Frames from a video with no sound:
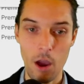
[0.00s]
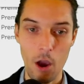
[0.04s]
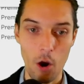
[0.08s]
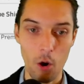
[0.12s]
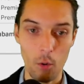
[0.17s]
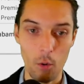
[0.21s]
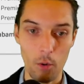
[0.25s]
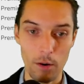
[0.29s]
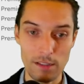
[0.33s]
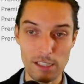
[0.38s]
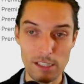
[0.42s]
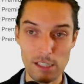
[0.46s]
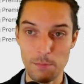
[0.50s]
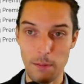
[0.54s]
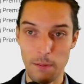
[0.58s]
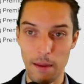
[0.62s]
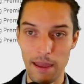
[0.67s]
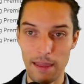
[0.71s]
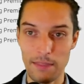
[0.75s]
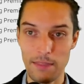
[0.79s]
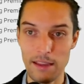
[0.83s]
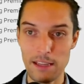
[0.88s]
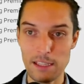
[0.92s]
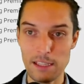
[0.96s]
we're just
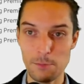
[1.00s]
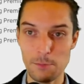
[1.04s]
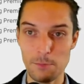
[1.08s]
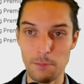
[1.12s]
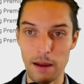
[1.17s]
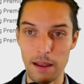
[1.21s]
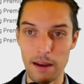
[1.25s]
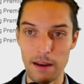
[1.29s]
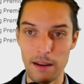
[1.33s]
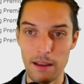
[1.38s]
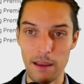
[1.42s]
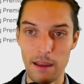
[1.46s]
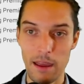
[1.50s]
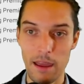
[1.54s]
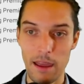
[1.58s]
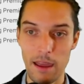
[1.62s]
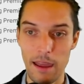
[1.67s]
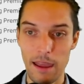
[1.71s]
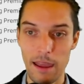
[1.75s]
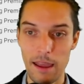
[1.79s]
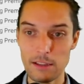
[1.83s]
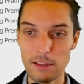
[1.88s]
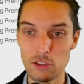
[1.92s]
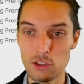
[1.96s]
paying this. But
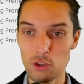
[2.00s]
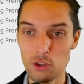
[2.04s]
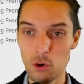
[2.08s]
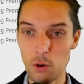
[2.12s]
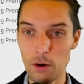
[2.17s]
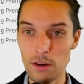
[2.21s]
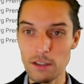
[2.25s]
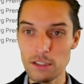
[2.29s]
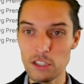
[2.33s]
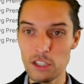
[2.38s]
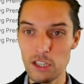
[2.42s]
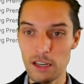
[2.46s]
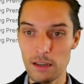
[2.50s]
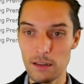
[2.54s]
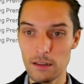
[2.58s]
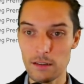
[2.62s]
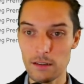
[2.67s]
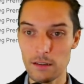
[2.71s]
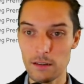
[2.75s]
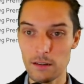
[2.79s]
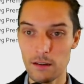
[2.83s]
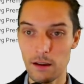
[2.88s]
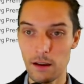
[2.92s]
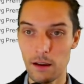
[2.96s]
in Georgia,
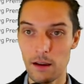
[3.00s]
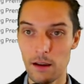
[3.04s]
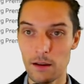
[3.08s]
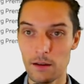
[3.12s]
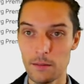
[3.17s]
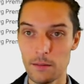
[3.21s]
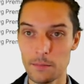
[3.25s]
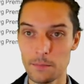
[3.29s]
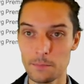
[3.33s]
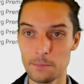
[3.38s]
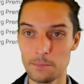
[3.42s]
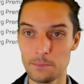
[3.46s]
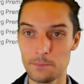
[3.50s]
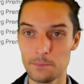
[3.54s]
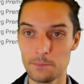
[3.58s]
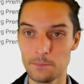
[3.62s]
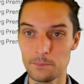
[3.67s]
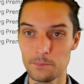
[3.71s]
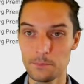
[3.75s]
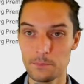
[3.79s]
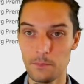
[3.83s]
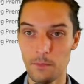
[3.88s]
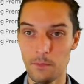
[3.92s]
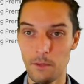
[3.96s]

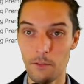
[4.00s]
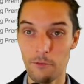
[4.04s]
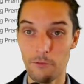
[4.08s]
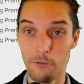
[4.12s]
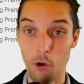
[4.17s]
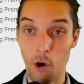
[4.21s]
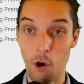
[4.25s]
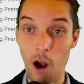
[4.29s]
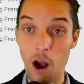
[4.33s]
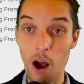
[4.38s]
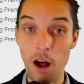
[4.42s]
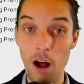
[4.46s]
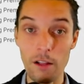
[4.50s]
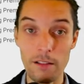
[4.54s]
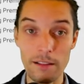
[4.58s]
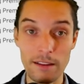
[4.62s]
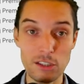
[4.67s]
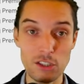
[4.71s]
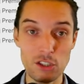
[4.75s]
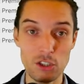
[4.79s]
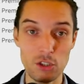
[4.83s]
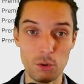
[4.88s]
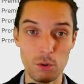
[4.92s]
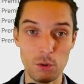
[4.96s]
for all
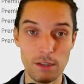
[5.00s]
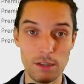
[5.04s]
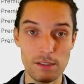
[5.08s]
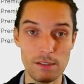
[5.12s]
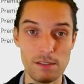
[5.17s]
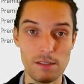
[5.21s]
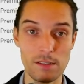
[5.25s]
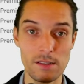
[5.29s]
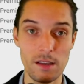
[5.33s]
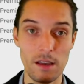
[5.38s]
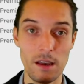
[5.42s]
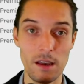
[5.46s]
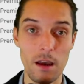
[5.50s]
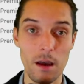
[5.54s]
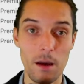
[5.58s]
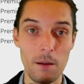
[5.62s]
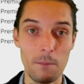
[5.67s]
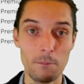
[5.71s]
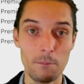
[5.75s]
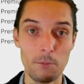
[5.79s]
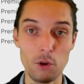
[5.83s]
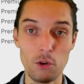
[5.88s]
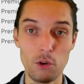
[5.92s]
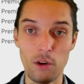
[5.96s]
issuers,
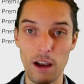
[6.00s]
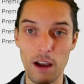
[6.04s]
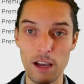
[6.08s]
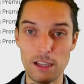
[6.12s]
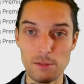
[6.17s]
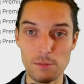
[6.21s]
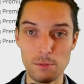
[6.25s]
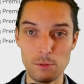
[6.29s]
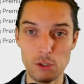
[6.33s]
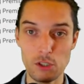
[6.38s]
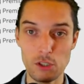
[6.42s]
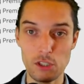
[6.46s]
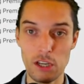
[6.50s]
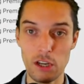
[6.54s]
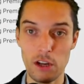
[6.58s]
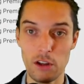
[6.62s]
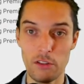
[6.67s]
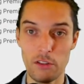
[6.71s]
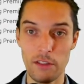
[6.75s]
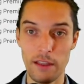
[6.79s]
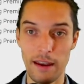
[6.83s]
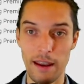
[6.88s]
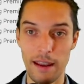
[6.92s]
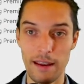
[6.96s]
Blue Cross Blue
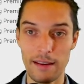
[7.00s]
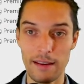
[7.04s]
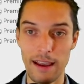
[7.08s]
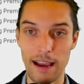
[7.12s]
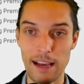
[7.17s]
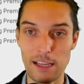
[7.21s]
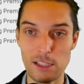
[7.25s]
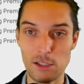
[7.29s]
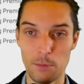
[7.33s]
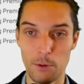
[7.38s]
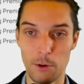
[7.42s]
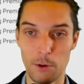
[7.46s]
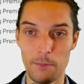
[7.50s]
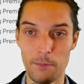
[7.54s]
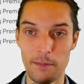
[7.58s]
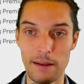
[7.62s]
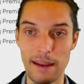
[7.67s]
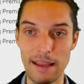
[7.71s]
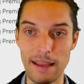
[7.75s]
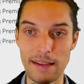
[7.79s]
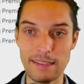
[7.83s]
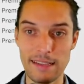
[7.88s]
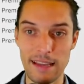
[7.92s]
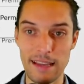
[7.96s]
Shield and Kaiser
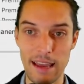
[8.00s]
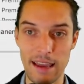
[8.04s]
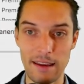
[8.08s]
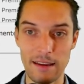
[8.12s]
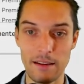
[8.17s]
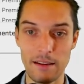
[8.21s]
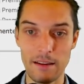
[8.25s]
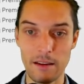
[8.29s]
Permanente,